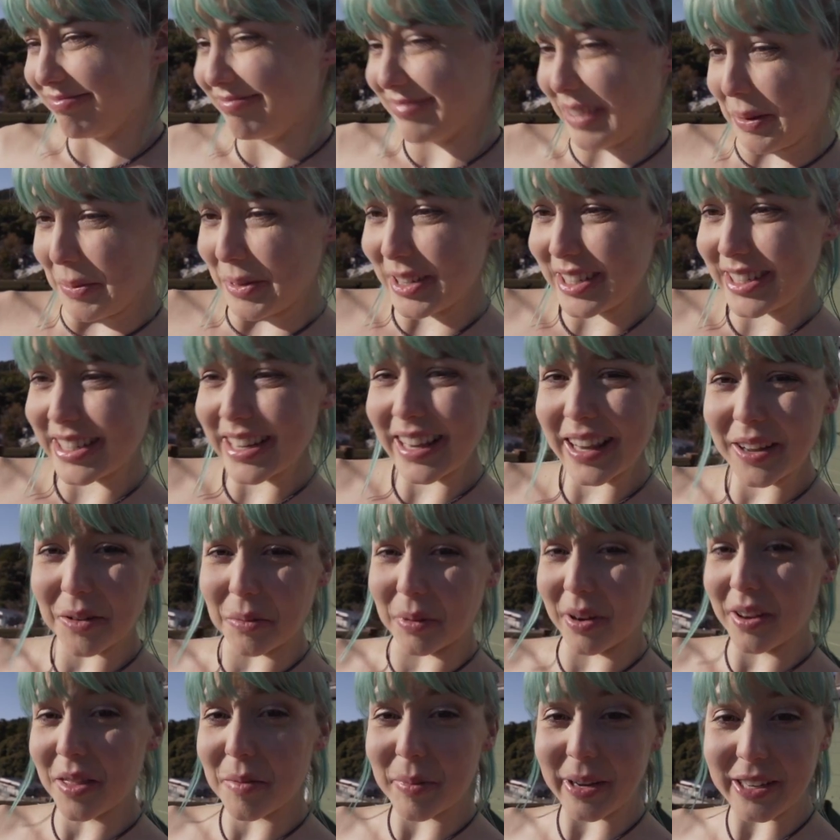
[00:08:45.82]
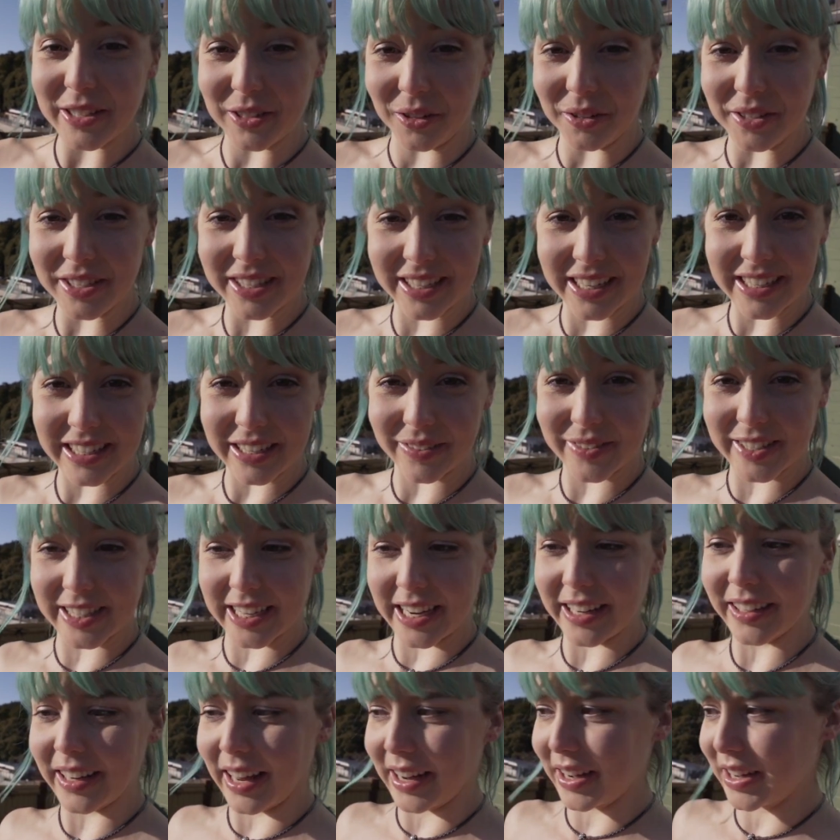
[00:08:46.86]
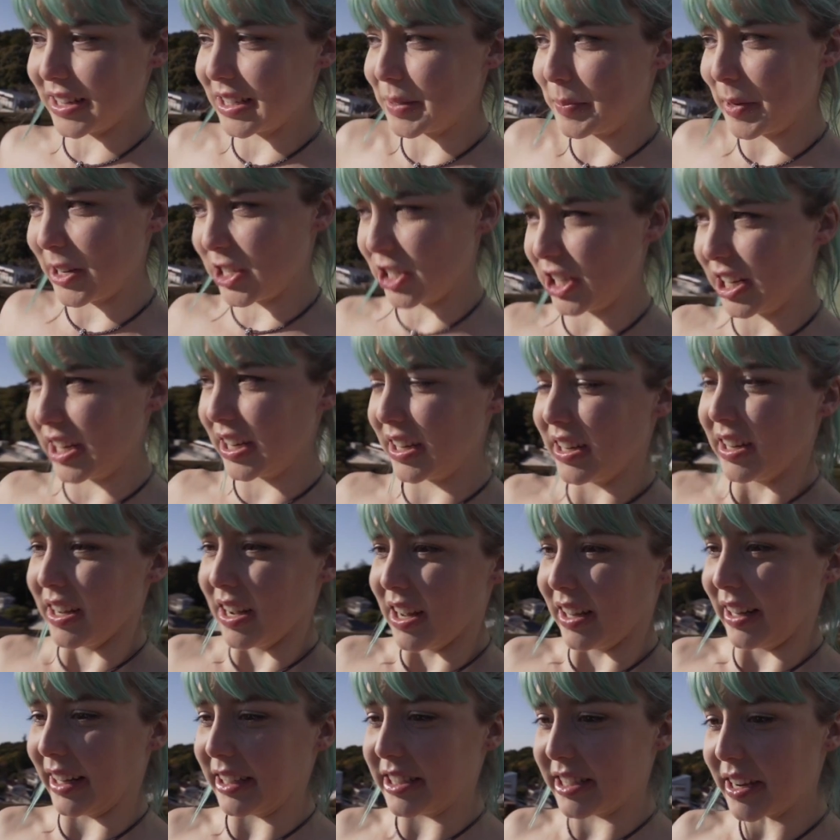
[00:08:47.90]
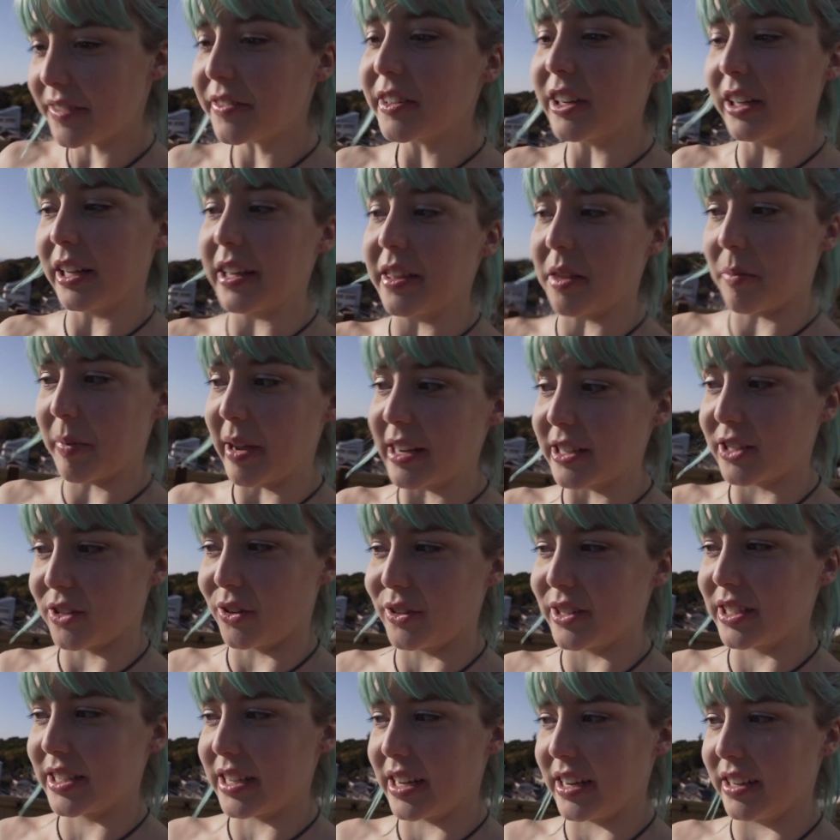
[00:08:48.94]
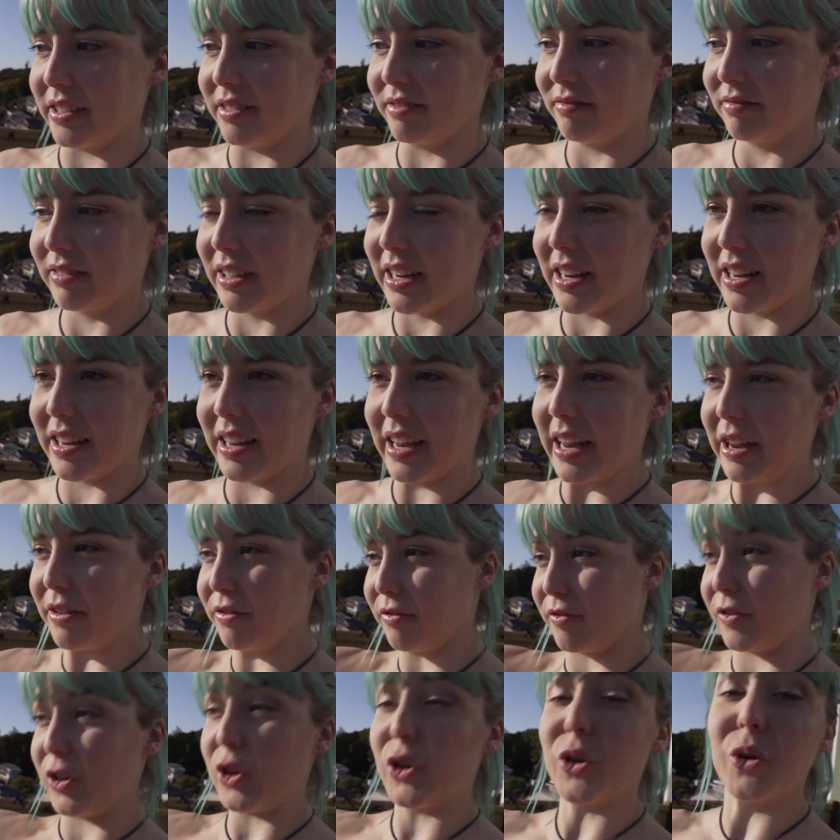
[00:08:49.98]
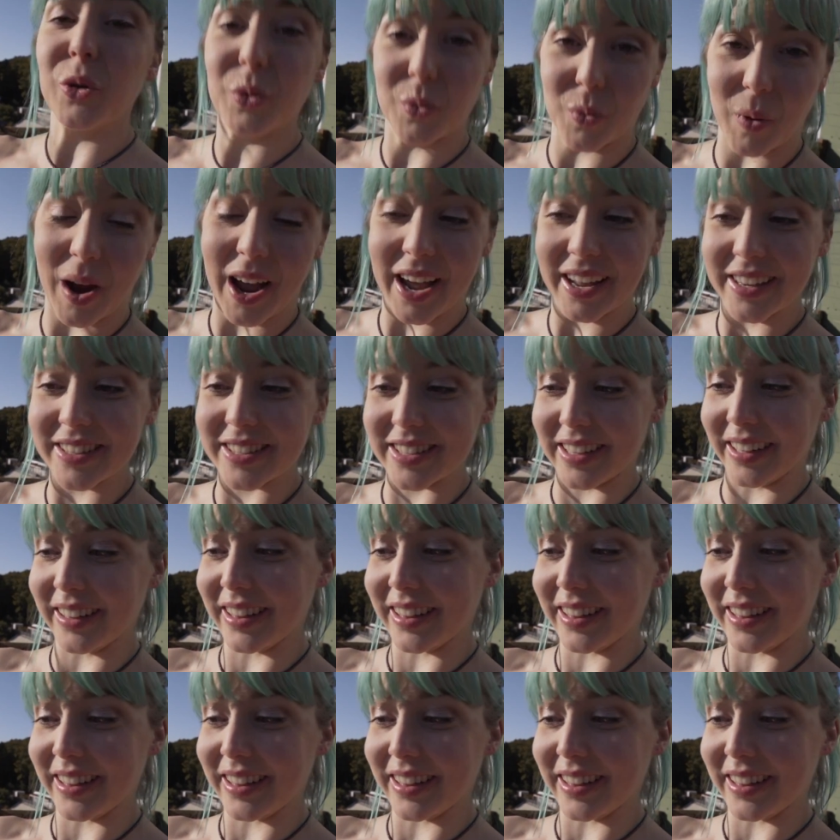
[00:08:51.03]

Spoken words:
I want to say like one of the best onsens I've seen, like especially, like definitely the best onsen view wise.